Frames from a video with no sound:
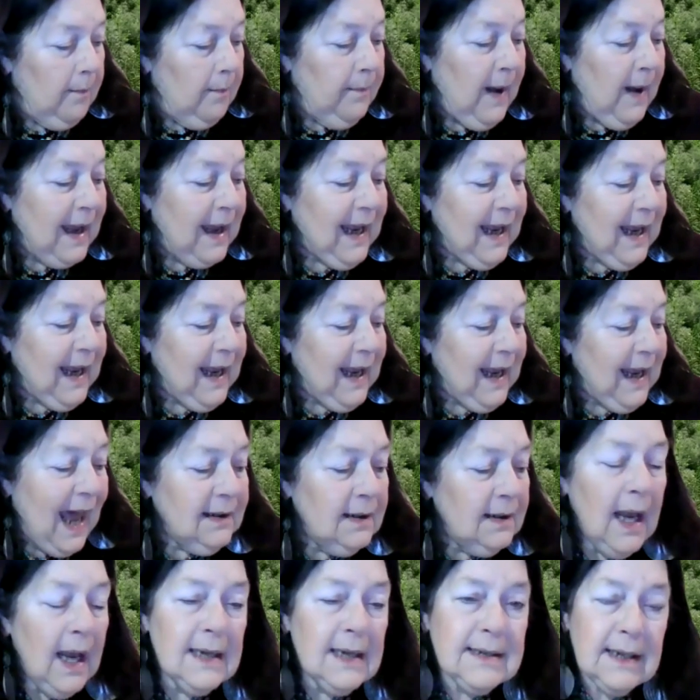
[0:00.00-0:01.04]
By
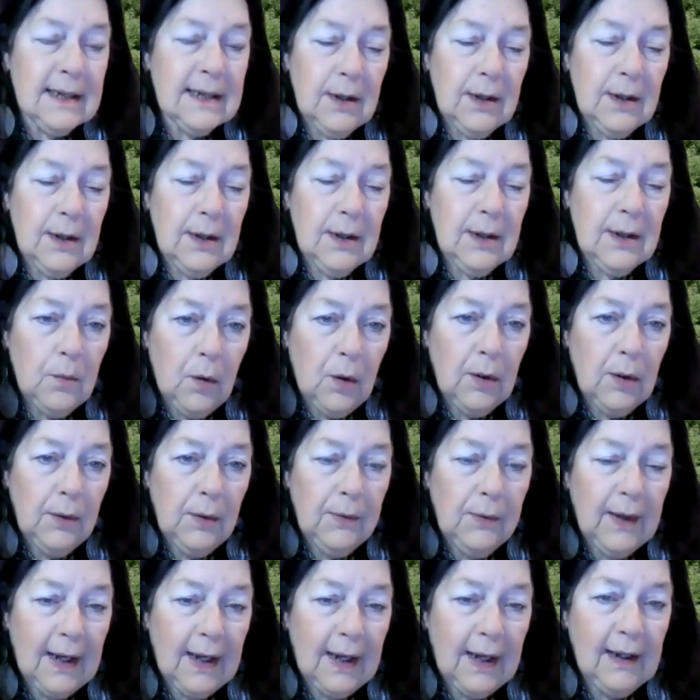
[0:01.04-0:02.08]
analyzing the
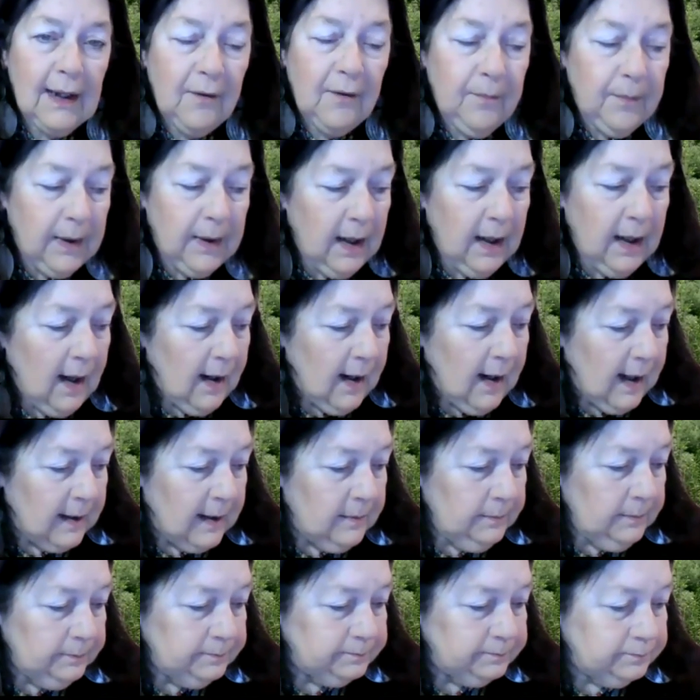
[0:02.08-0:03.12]
world they left
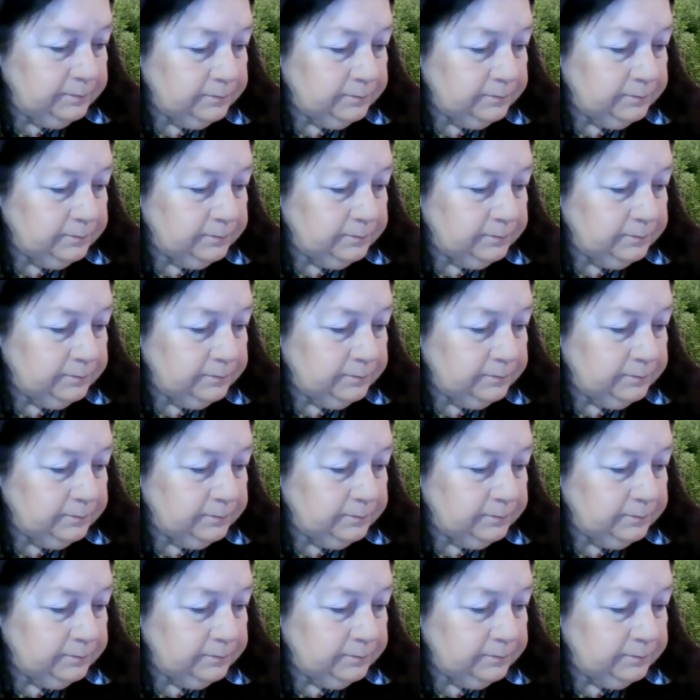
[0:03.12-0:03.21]
behind